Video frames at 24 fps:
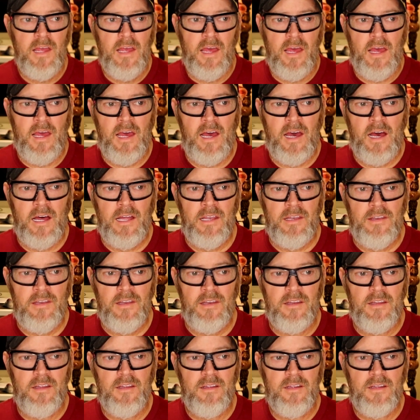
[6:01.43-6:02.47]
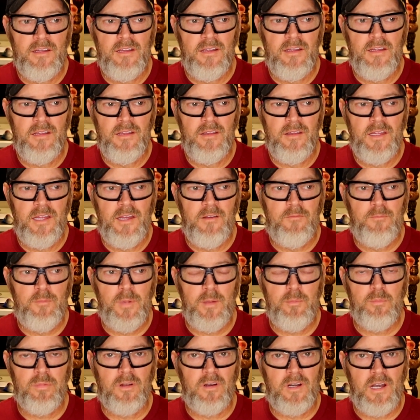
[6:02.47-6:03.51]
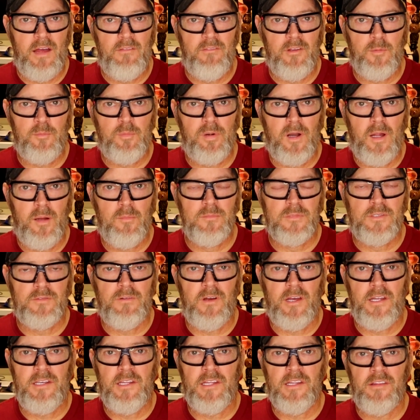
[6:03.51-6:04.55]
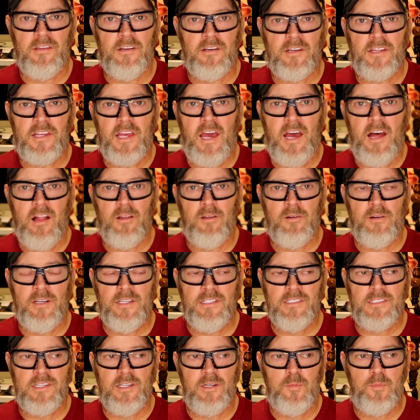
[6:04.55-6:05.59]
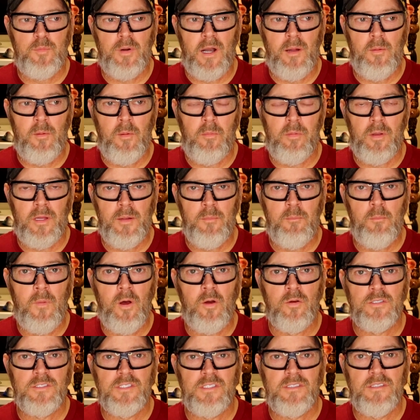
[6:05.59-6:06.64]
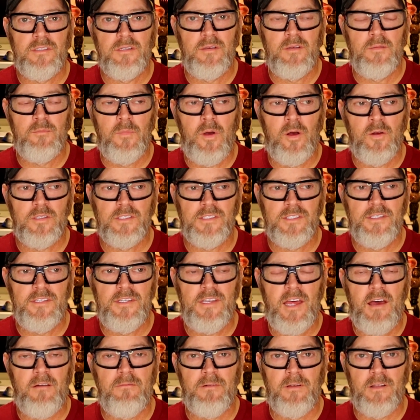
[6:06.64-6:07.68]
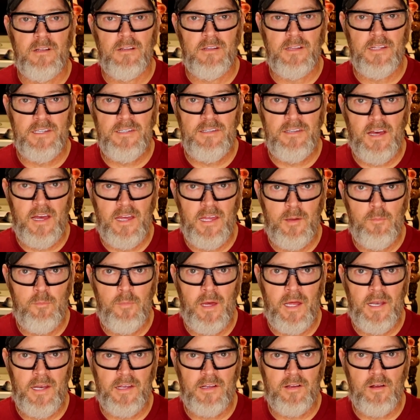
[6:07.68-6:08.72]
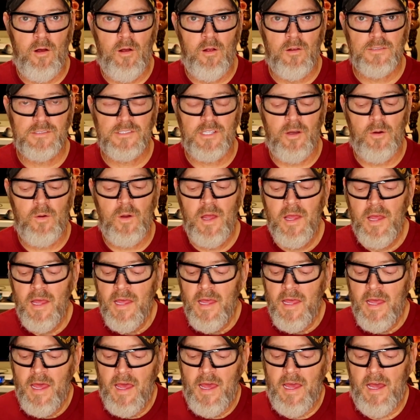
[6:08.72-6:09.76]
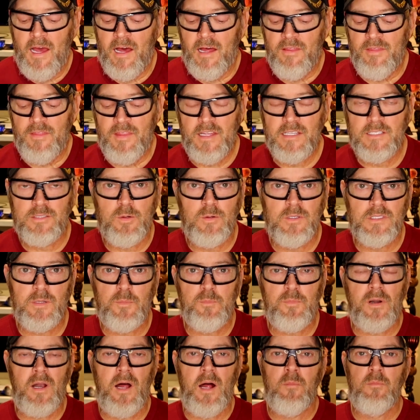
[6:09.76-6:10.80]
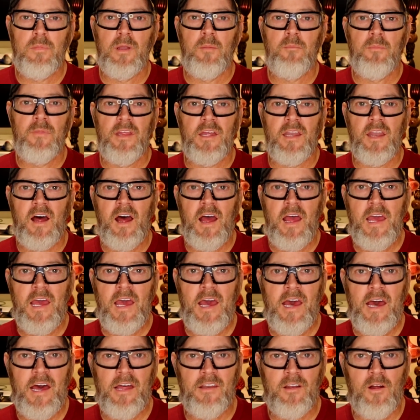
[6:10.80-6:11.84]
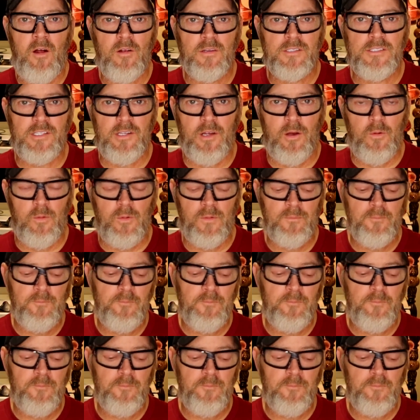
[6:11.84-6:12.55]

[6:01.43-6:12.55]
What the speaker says: And if people are having problems finding their calories, they're probably most definitely diabetic also. And this was a problem that I had also.